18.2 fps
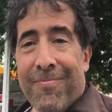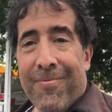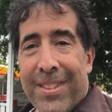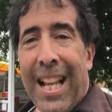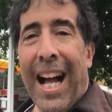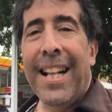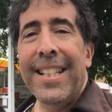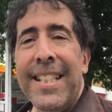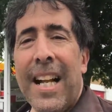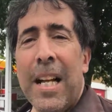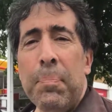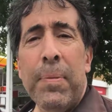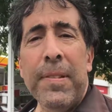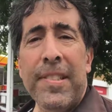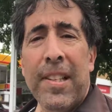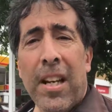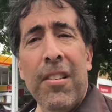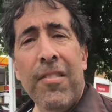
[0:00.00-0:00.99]

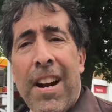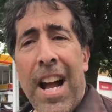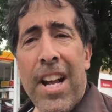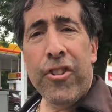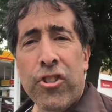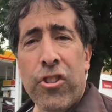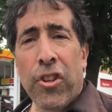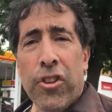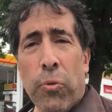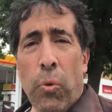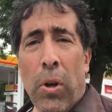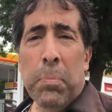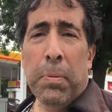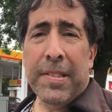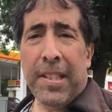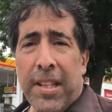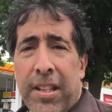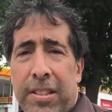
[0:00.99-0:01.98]
99% are rational. The
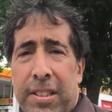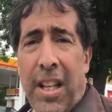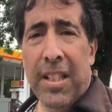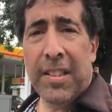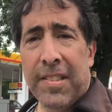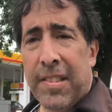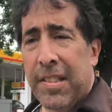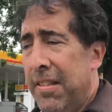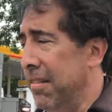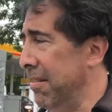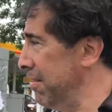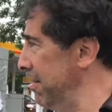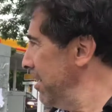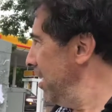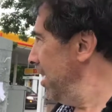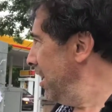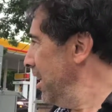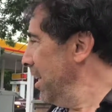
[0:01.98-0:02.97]
1% are nuts.
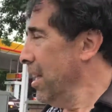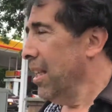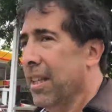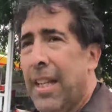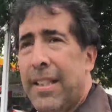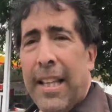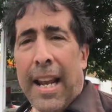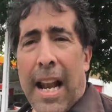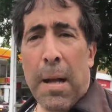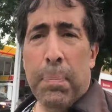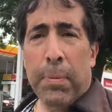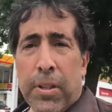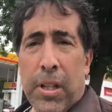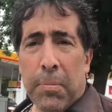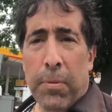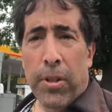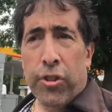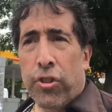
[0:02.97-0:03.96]
Like that Apple
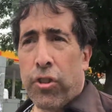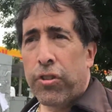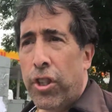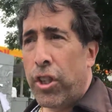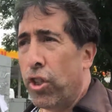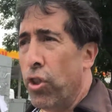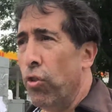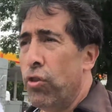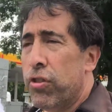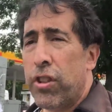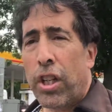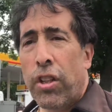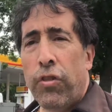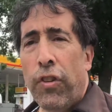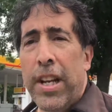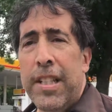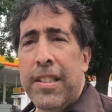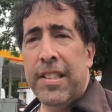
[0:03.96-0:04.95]
commercial, the kooks, the
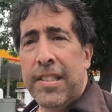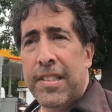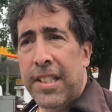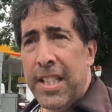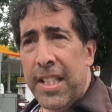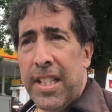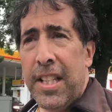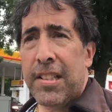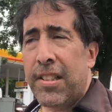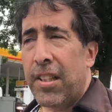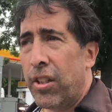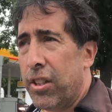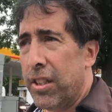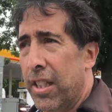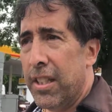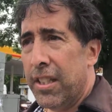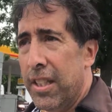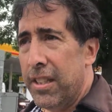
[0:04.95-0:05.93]
crazies, the idiots, the
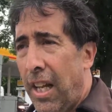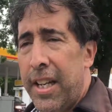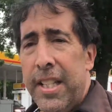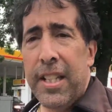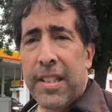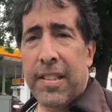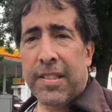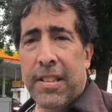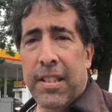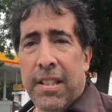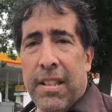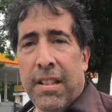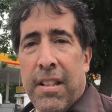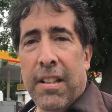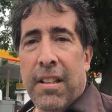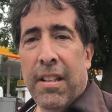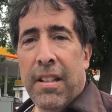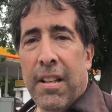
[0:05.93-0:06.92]
nuttiness.
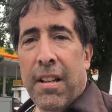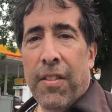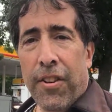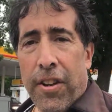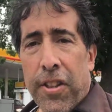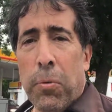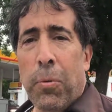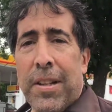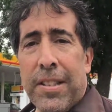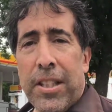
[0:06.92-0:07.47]
They're the ones